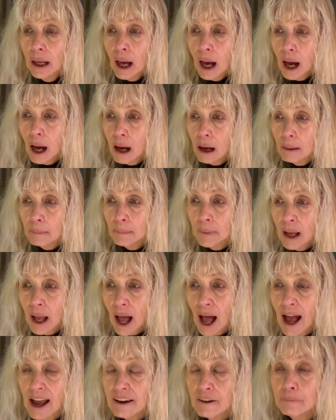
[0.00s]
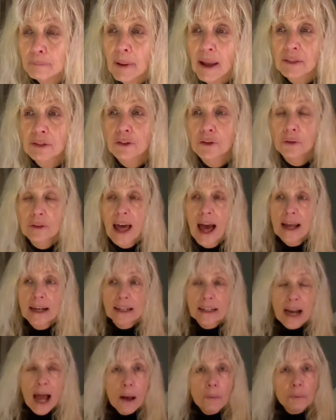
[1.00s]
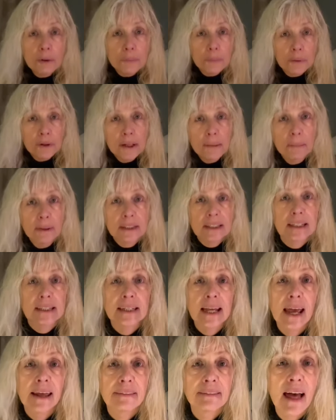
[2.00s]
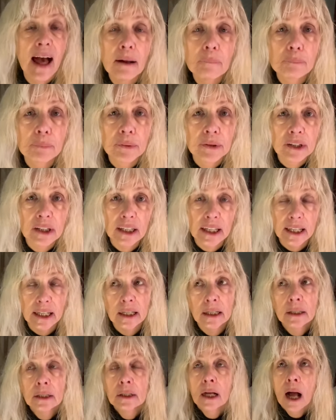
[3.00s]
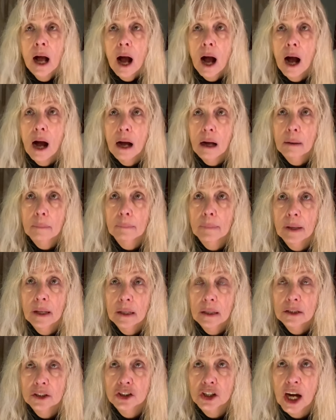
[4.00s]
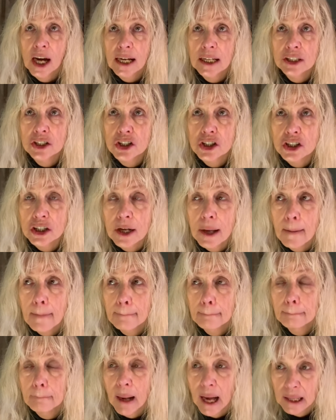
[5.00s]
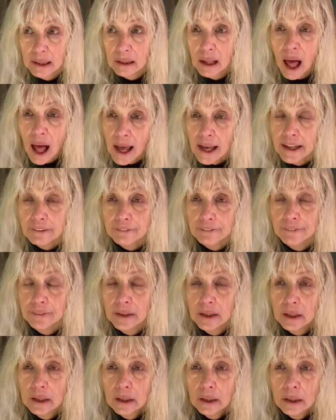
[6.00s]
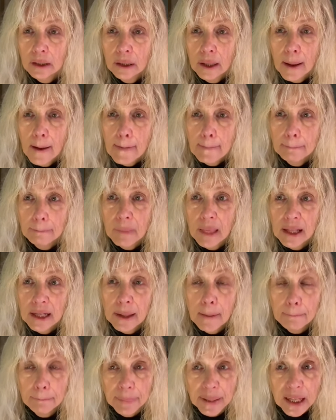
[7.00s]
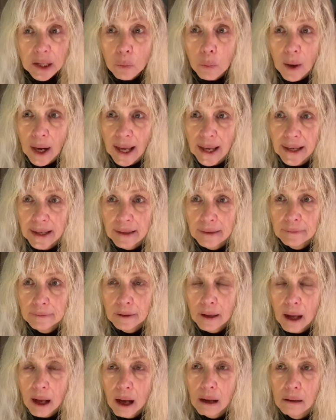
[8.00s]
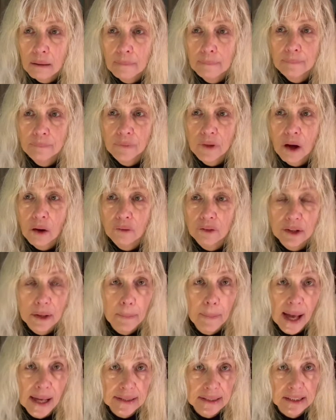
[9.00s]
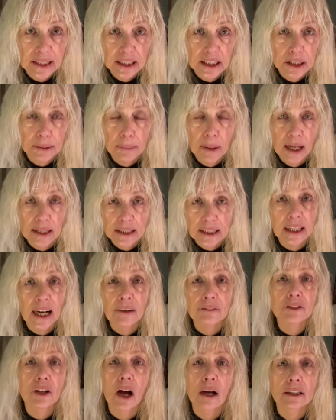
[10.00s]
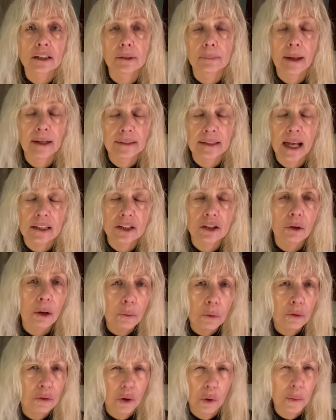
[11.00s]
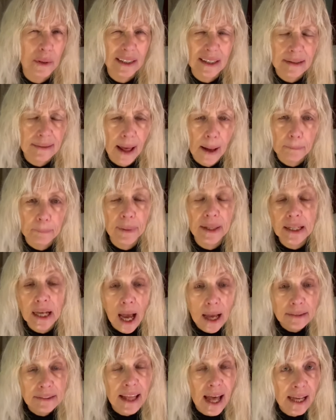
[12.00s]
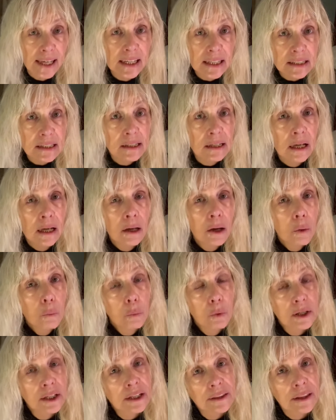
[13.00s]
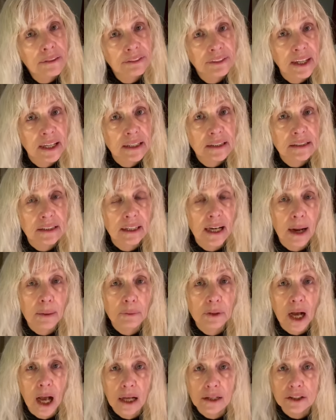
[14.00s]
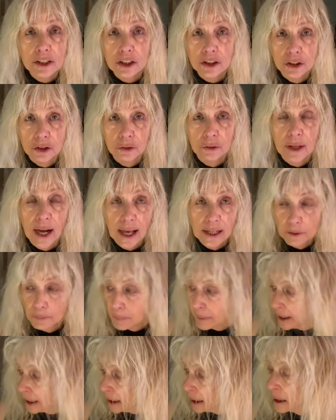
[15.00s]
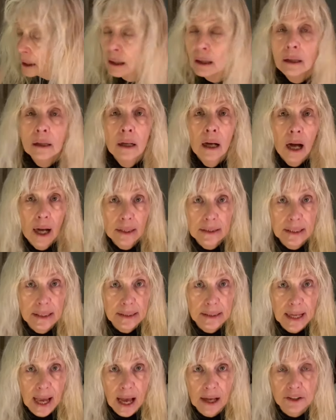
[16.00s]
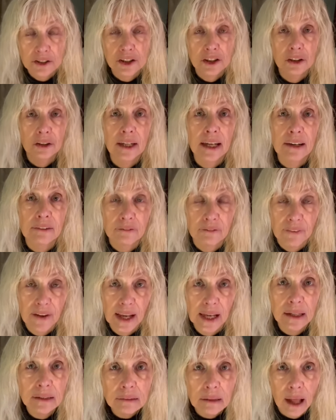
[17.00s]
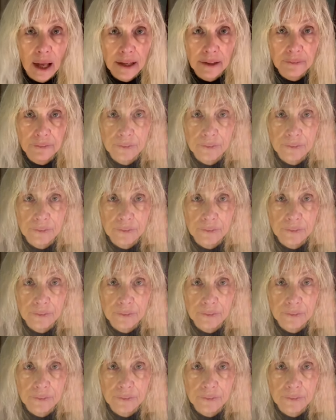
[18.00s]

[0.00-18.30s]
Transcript: um, I have been through that. And I would pretty much say that really um, changed my life in a big way um, over the past six months. And I've talked about that, so I won't go into that. But uh, that is one of the things that I would constitute as being a disaster in van life.